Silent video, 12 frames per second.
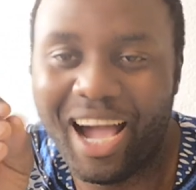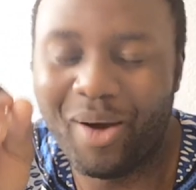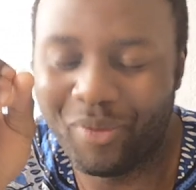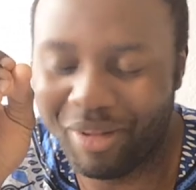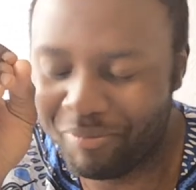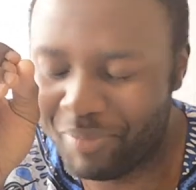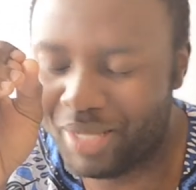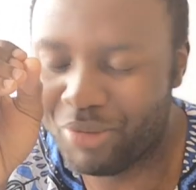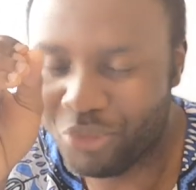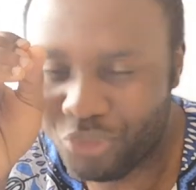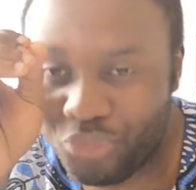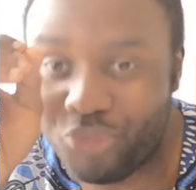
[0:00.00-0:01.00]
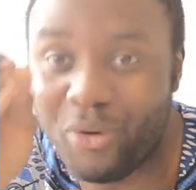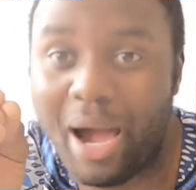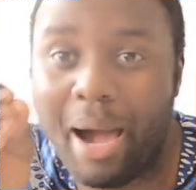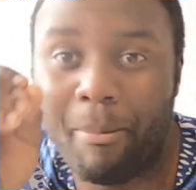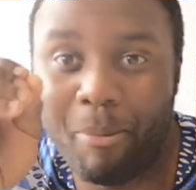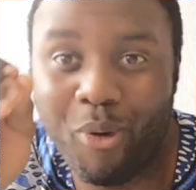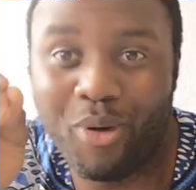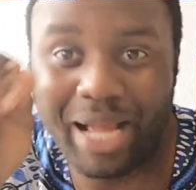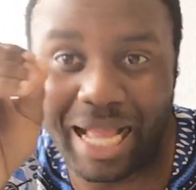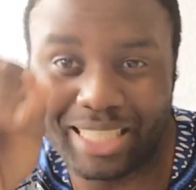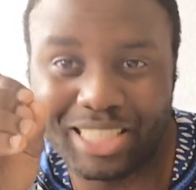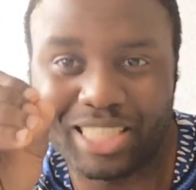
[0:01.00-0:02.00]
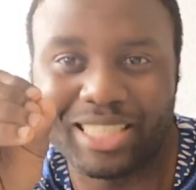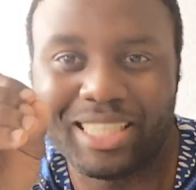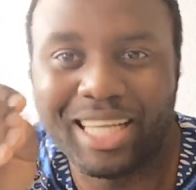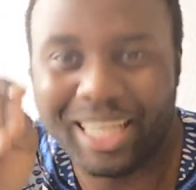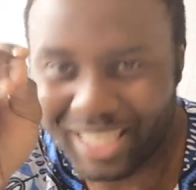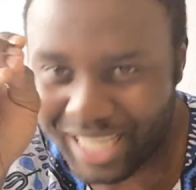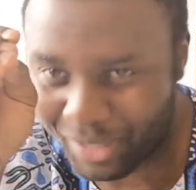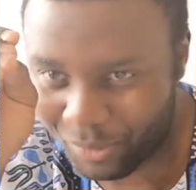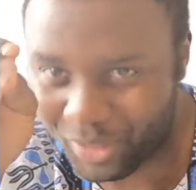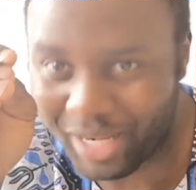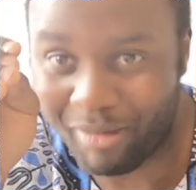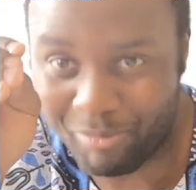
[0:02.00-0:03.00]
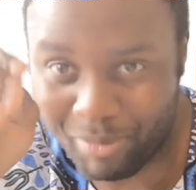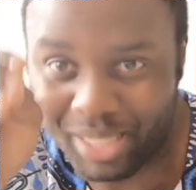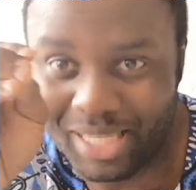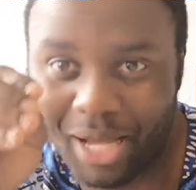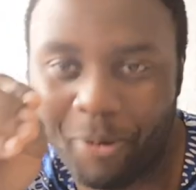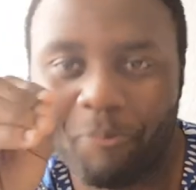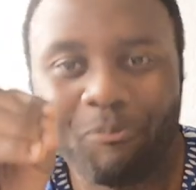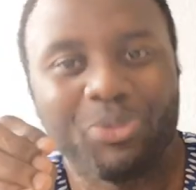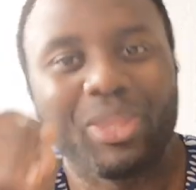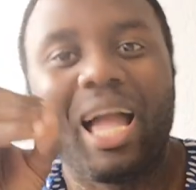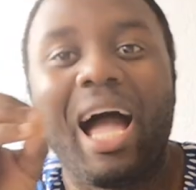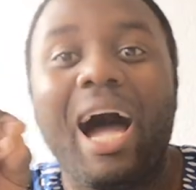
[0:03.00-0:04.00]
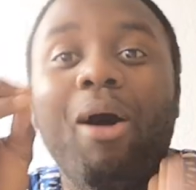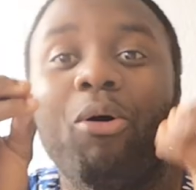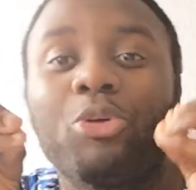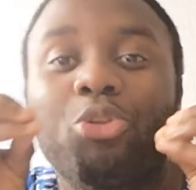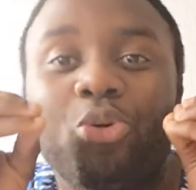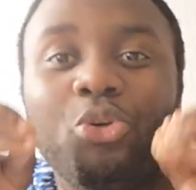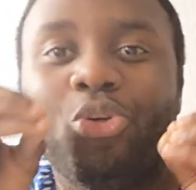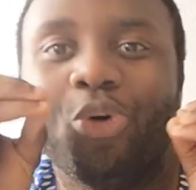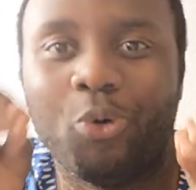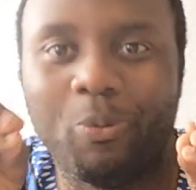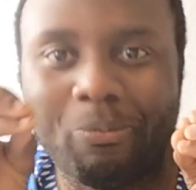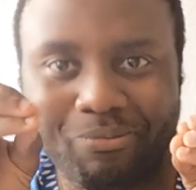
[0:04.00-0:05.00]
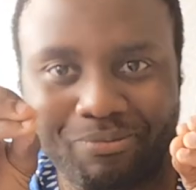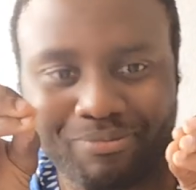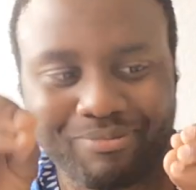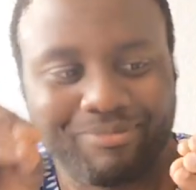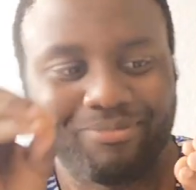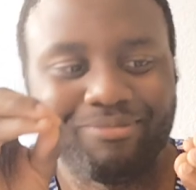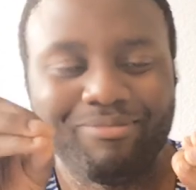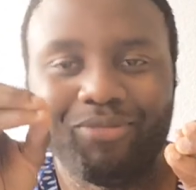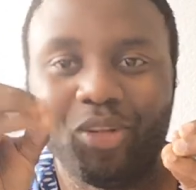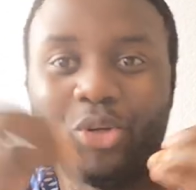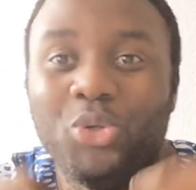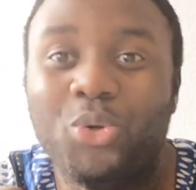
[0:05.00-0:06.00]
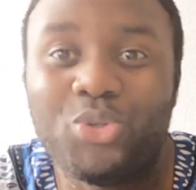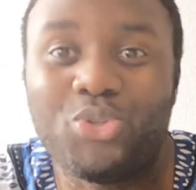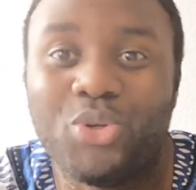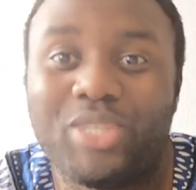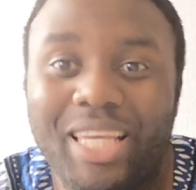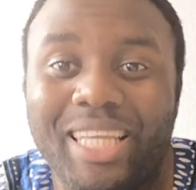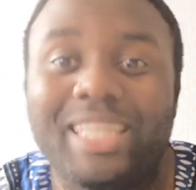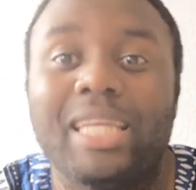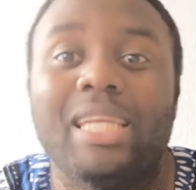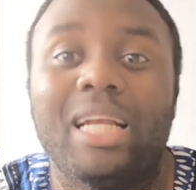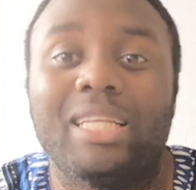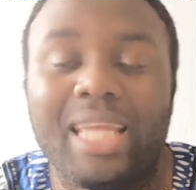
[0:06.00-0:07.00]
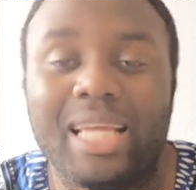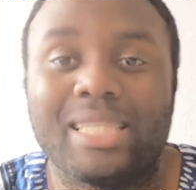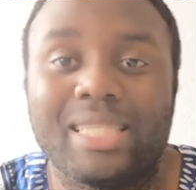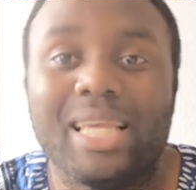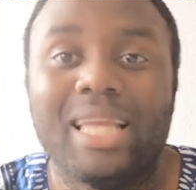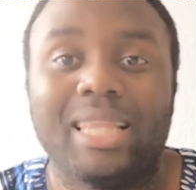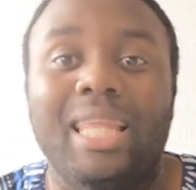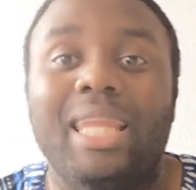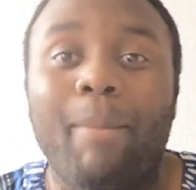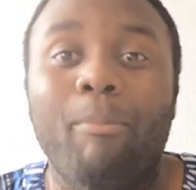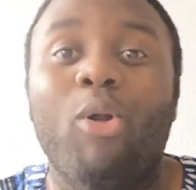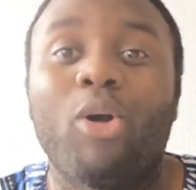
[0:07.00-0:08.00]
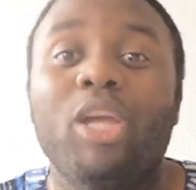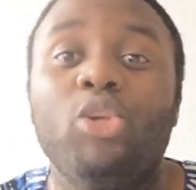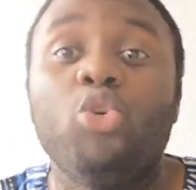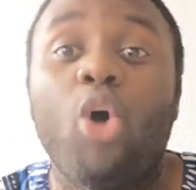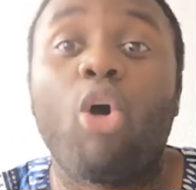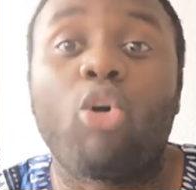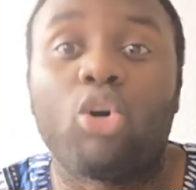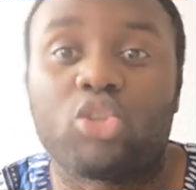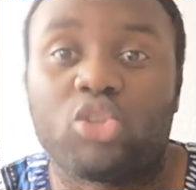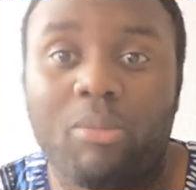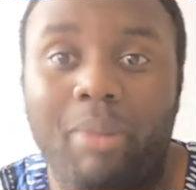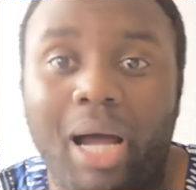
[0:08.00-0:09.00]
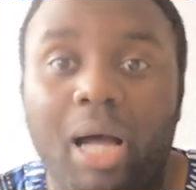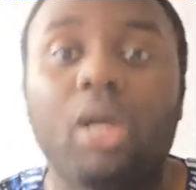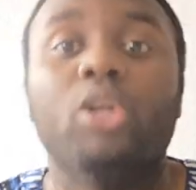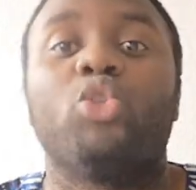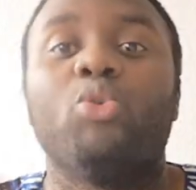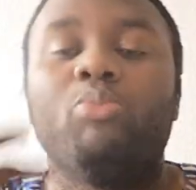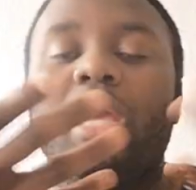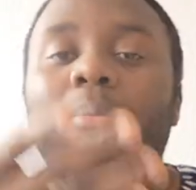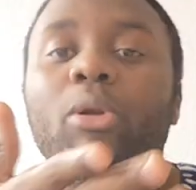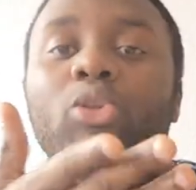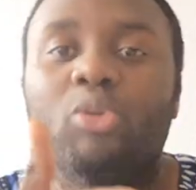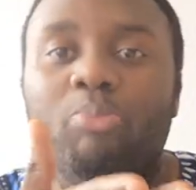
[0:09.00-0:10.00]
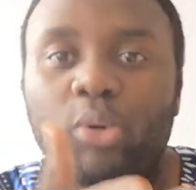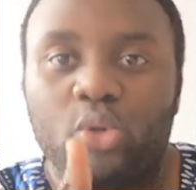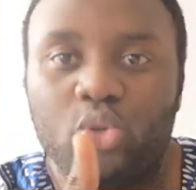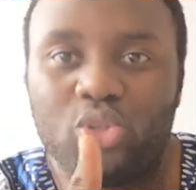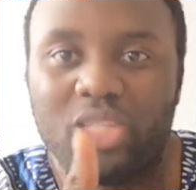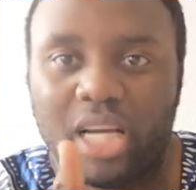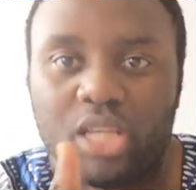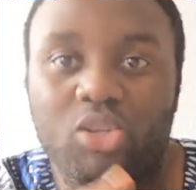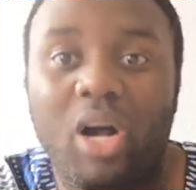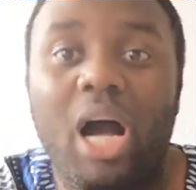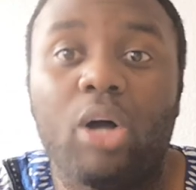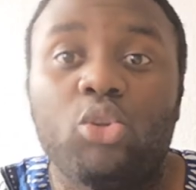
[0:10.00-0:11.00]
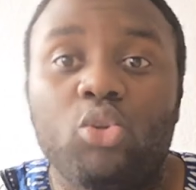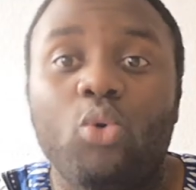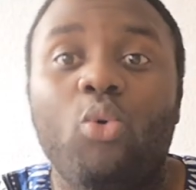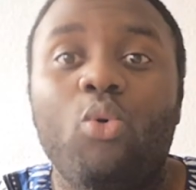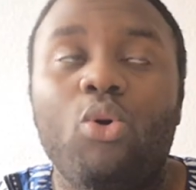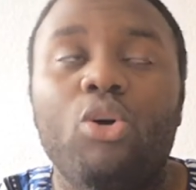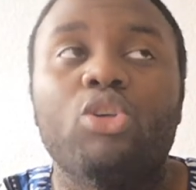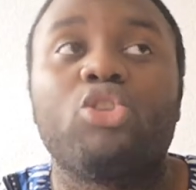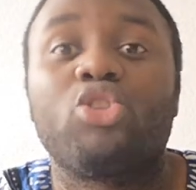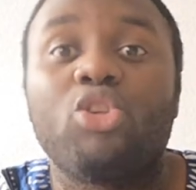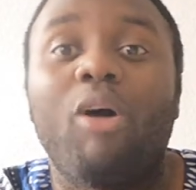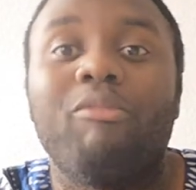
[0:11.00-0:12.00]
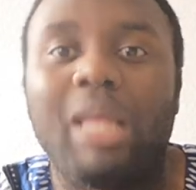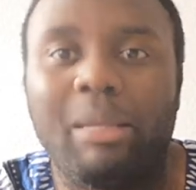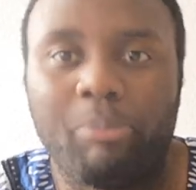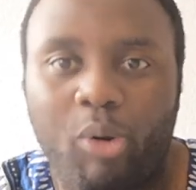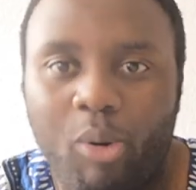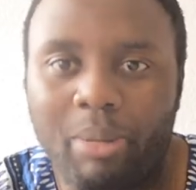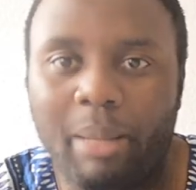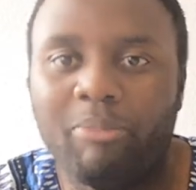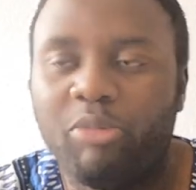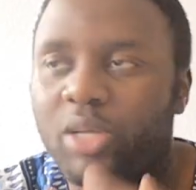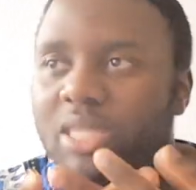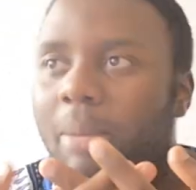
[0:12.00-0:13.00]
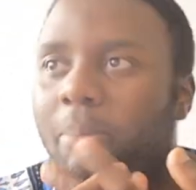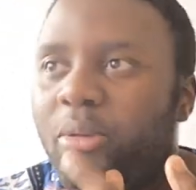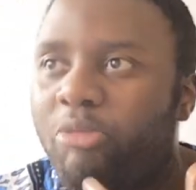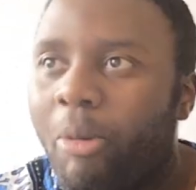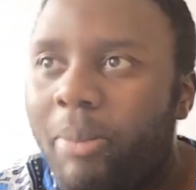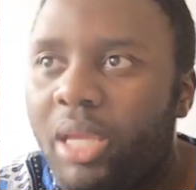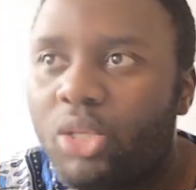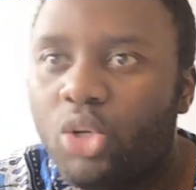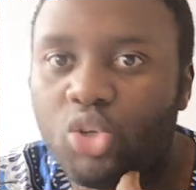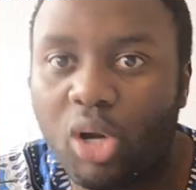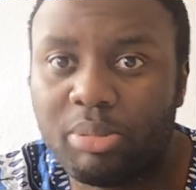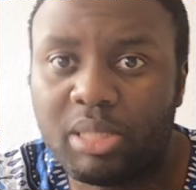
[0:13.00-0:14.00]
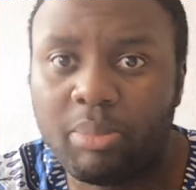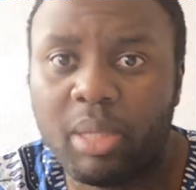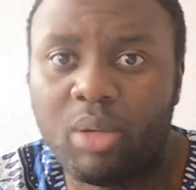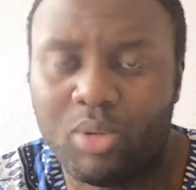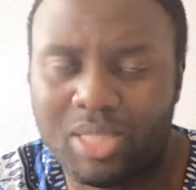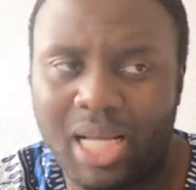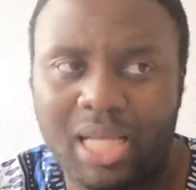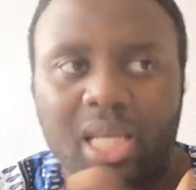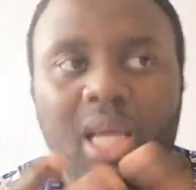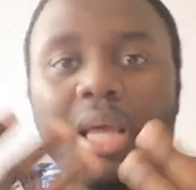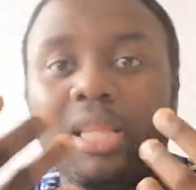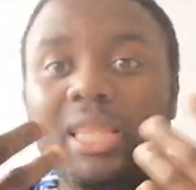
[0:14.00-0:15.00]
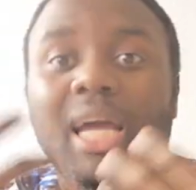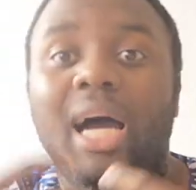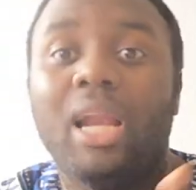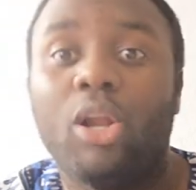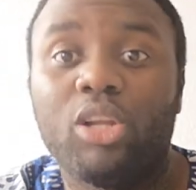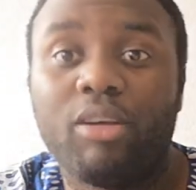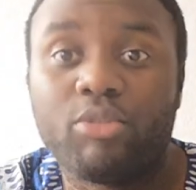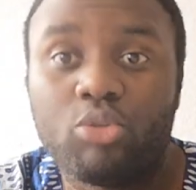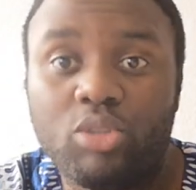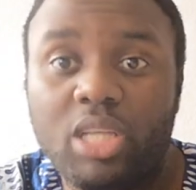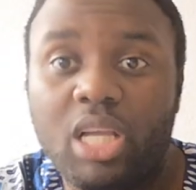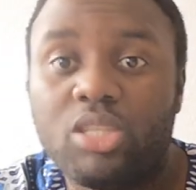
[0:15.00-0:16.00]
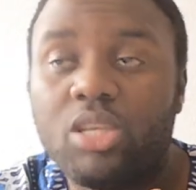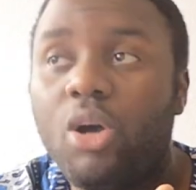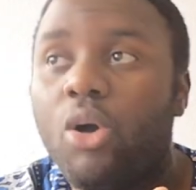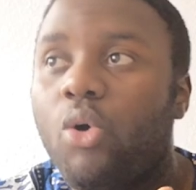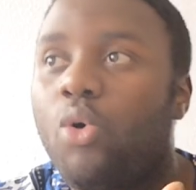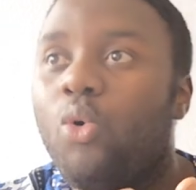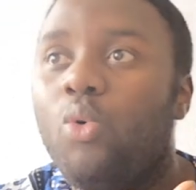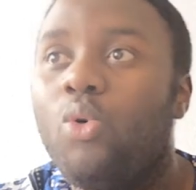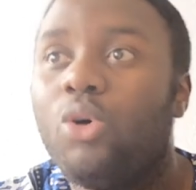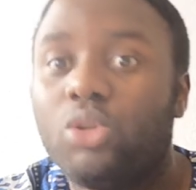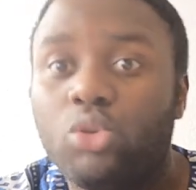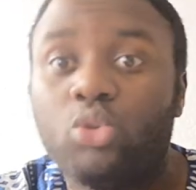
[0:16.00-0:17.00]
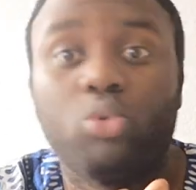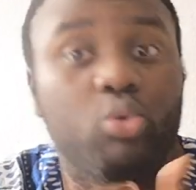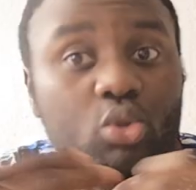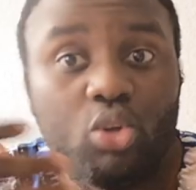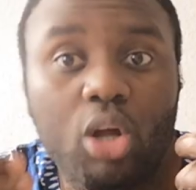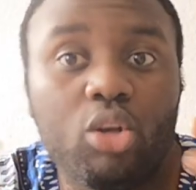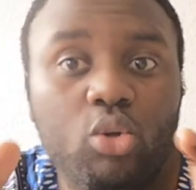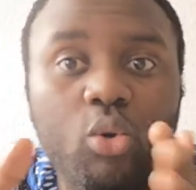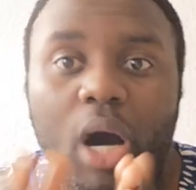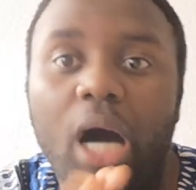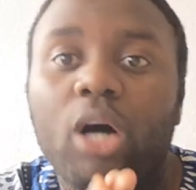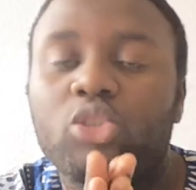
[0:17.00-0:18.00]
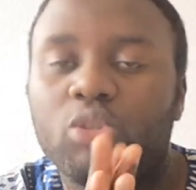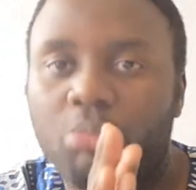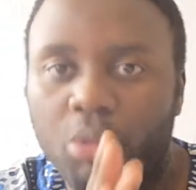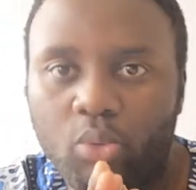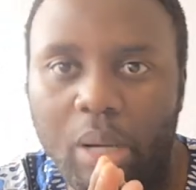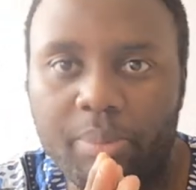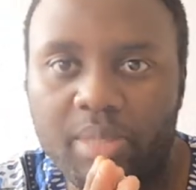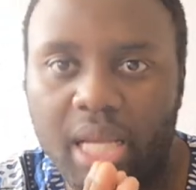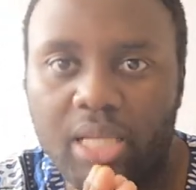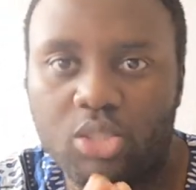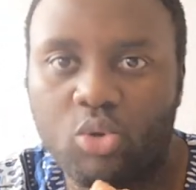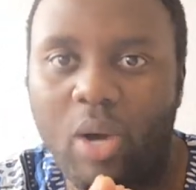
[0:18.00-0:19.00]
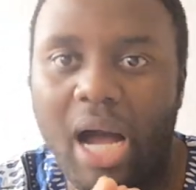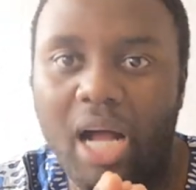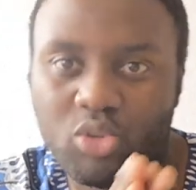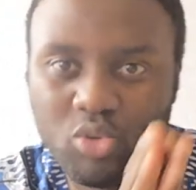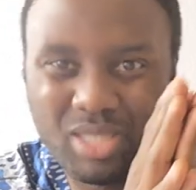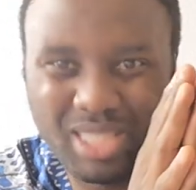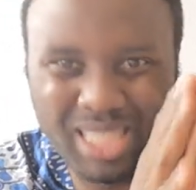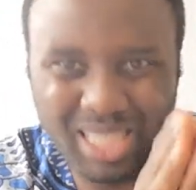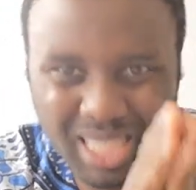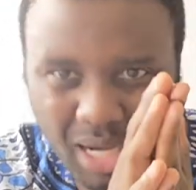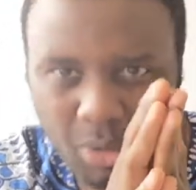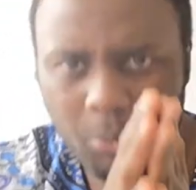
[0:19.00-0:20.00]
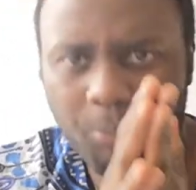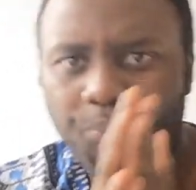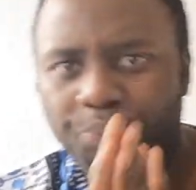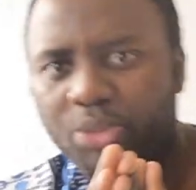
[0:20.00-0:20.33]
I would have made far more cash than what I have made now. How do you use those internal things that are blocking your customer to be able to produce the result? How do you solve that problem? For example, for me in the dropshipping was that there are a lot of students who do not know how to build websites. So I had to sit down,